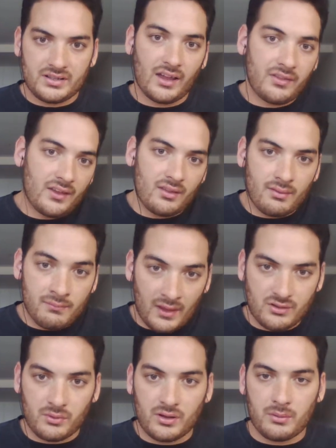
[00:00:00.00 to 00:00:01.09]
think
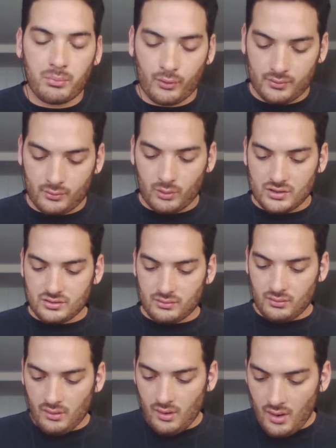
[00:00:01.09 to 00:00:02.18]
that's a really important question.
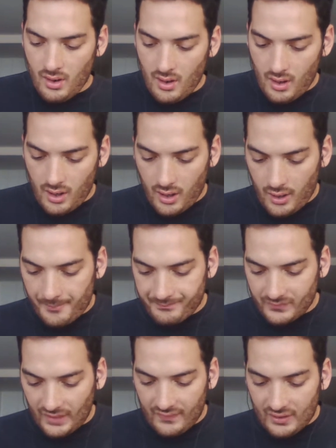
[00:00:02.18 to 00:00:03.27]

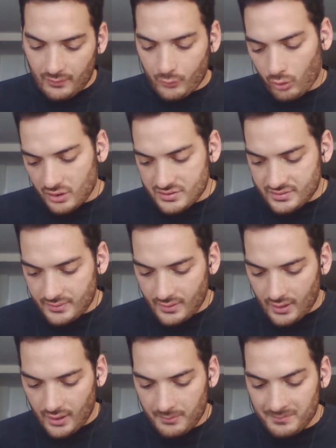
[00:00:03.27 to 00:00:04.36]
And then, of course,
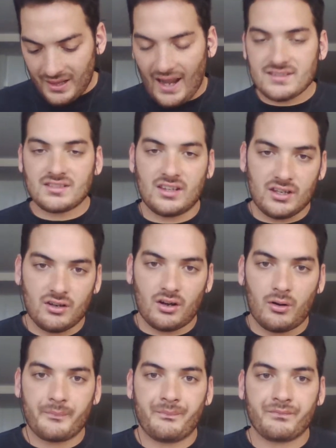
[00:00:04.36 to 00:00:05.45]
lastly,
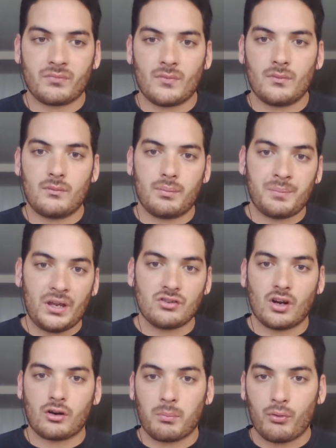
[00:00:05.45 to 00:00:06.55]
Peter
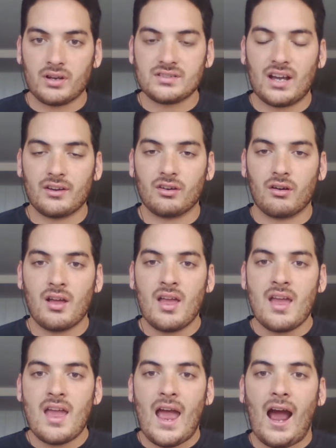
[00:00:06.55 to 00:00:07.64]
Drucker points out,
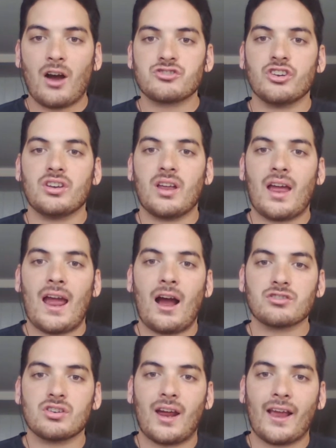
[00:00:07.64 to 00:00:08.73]
how
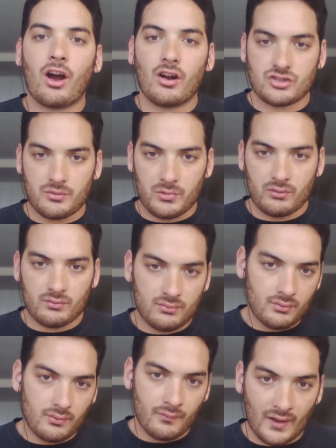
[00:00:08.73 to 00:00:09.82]
should I contribute?
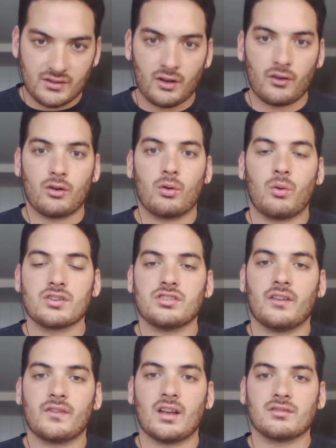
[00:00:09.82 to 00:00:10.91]
That's another good question
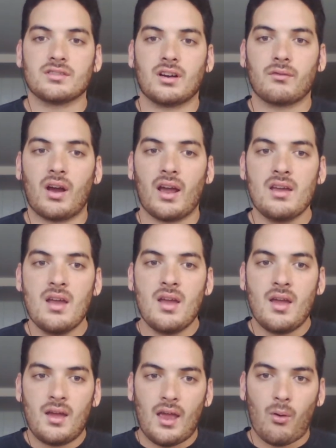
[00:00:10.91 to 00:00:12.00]
you have to ask yourself, right?
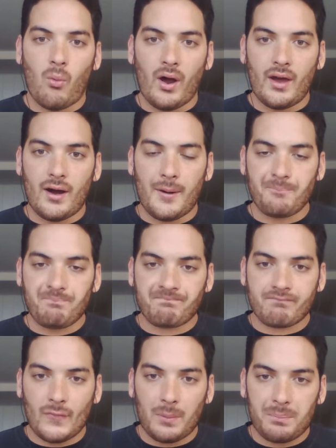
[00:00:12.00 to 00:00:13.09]
And what
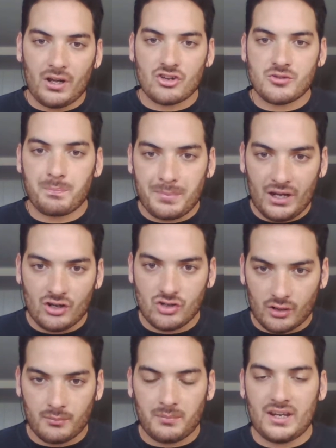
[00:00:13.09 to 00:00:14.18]
Peter
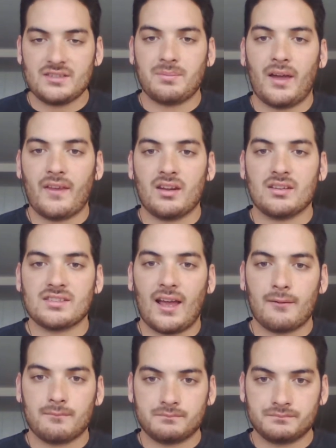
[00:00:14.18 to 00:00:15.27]
Drucker means by then is
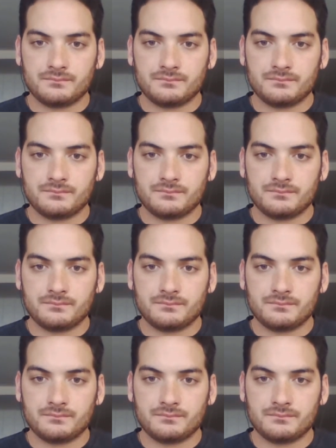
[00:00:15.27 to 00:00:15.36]
that